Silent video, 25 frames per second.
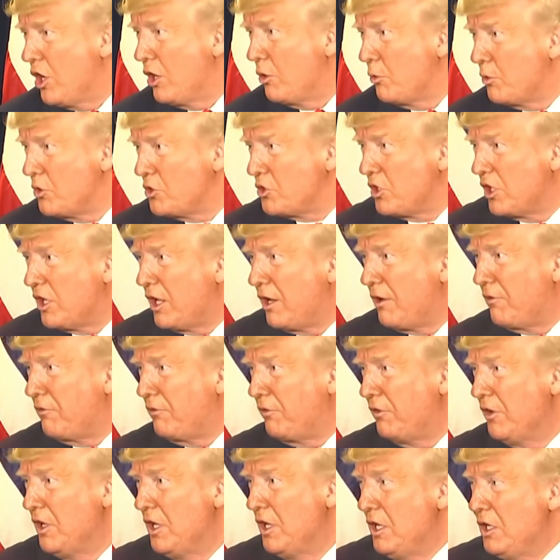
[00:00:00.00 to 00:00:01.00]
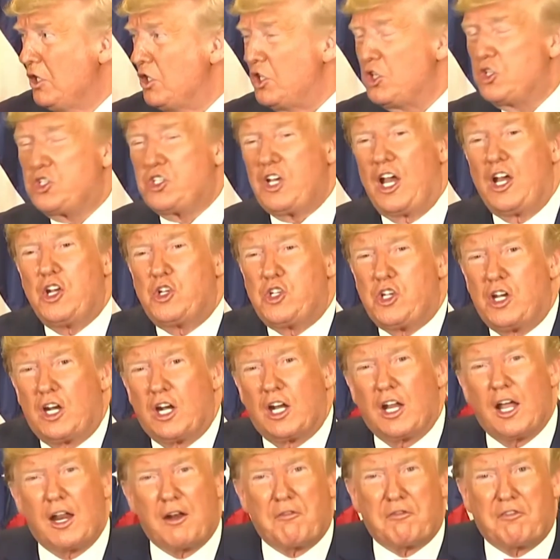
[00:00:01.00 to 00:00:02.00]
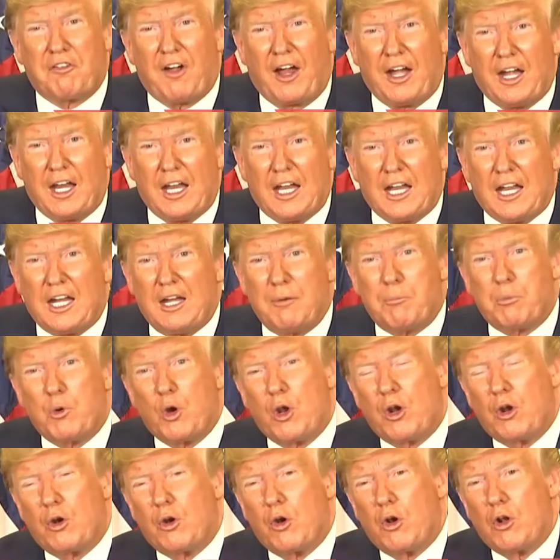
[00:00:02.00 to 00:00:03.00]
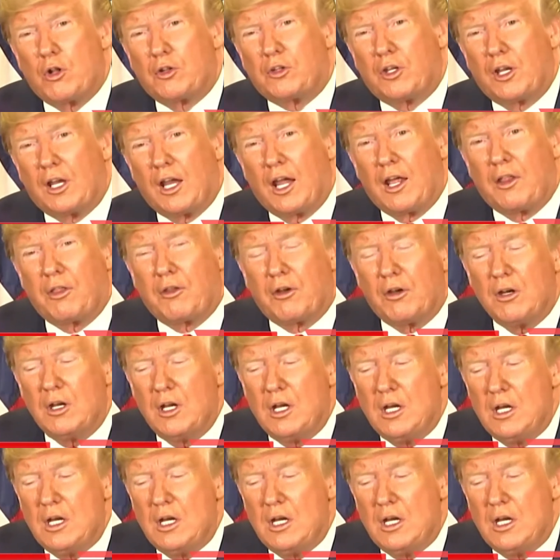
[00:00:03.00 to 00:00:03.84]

There was a lot of dissension, a lot of fighting, and he brought it all together.